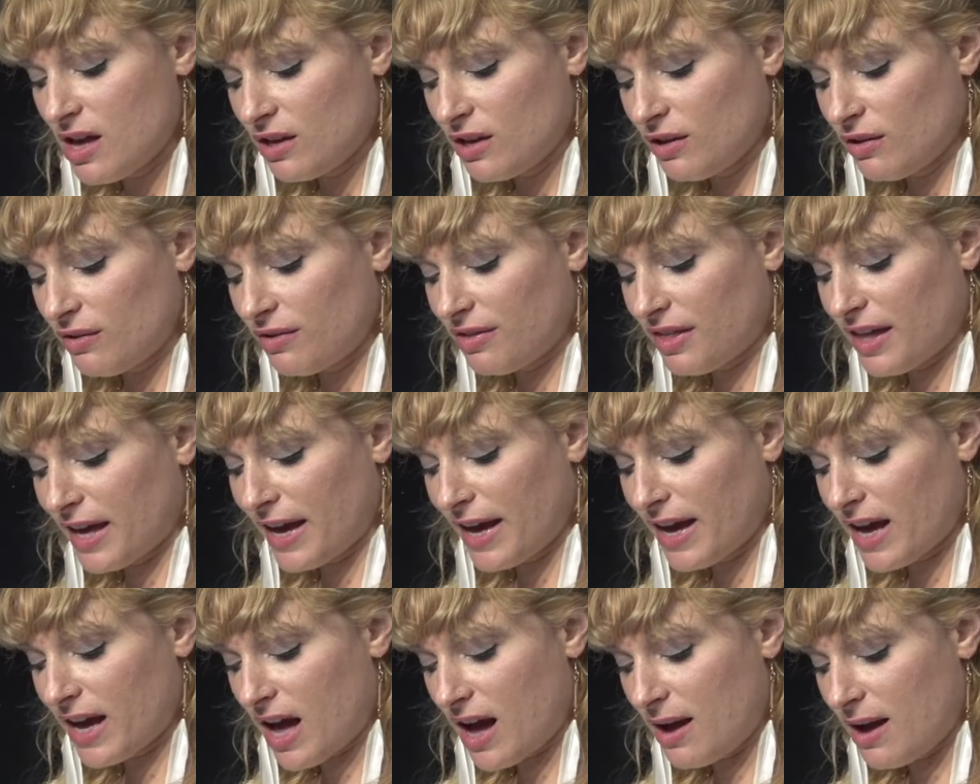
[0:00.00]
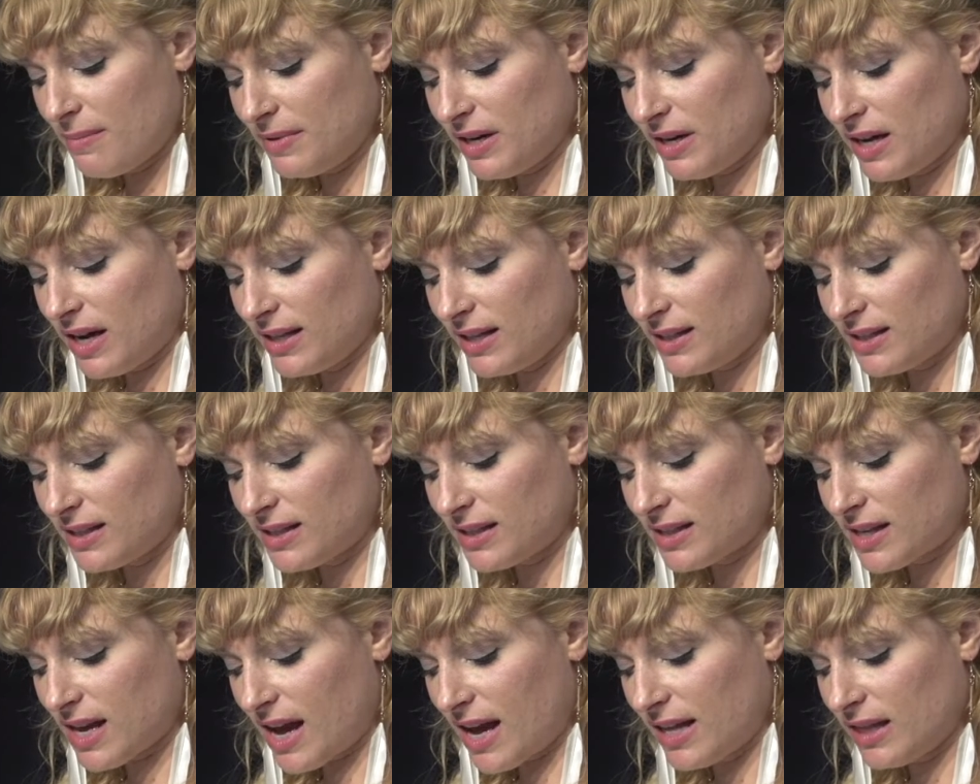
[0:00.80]
you think I'm
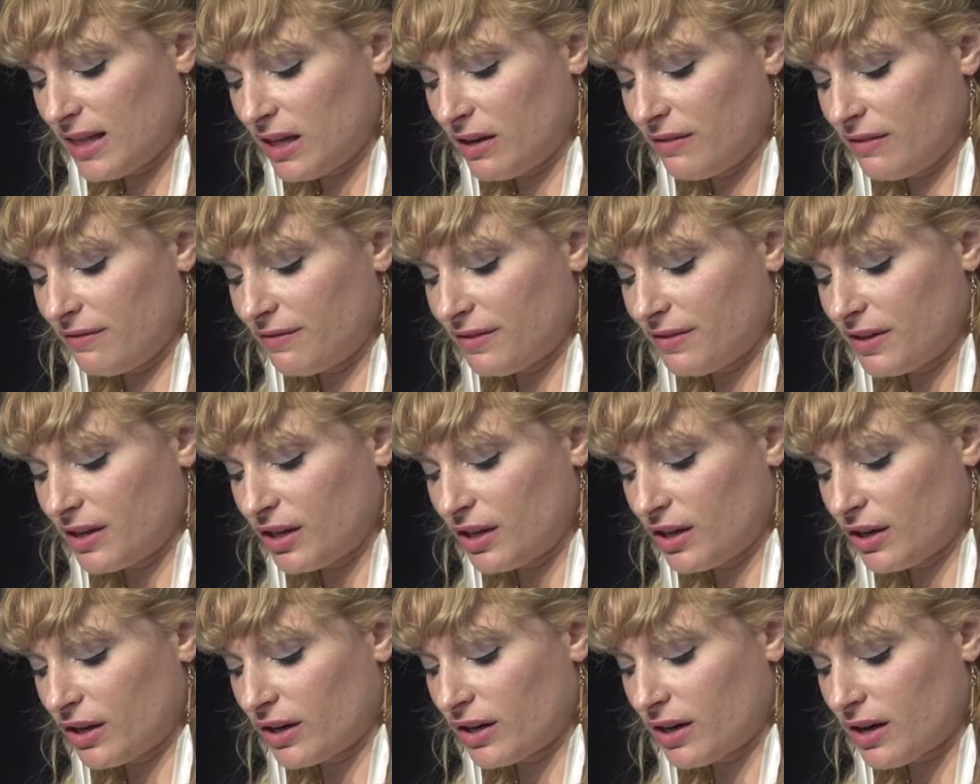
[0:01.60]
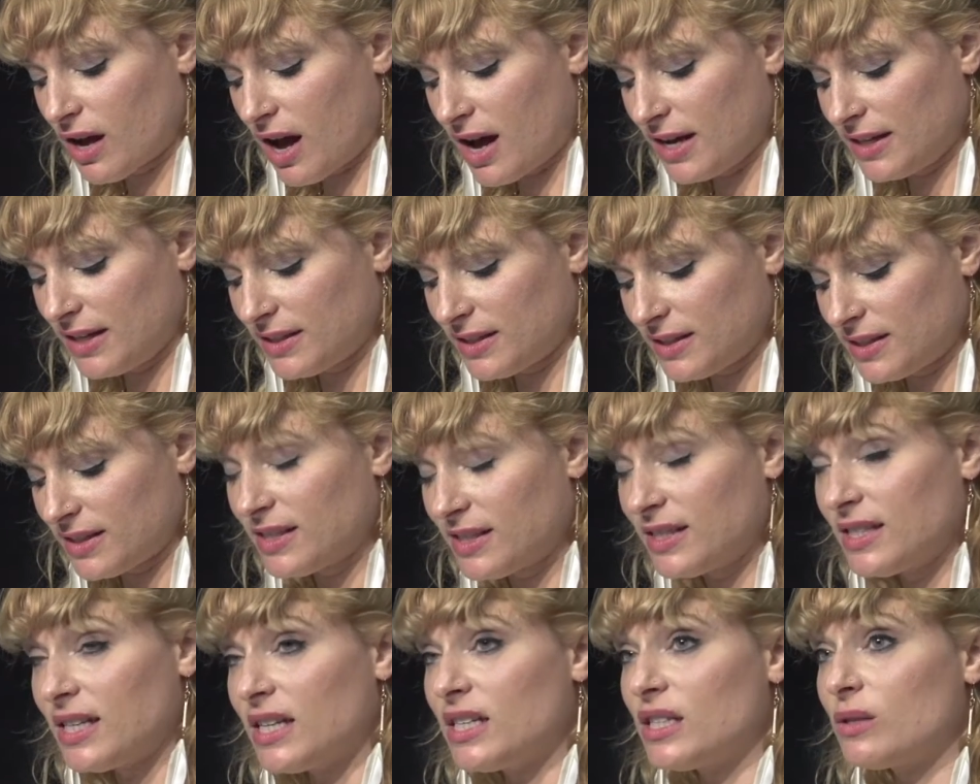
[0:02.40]
nuts, I love your gut,
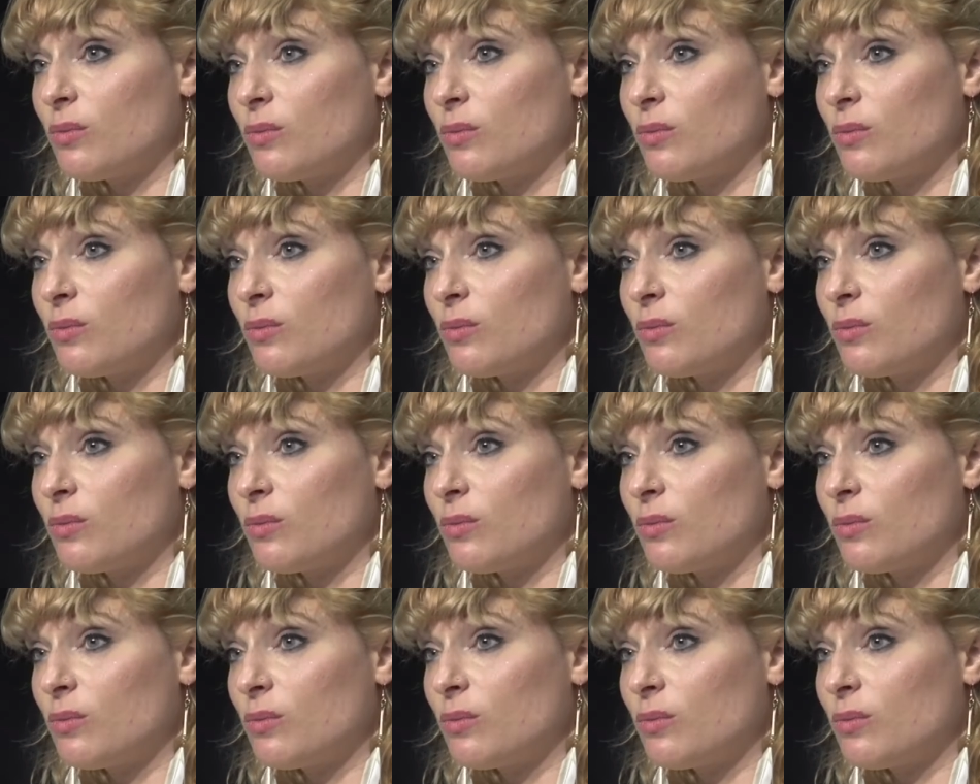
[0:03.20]
says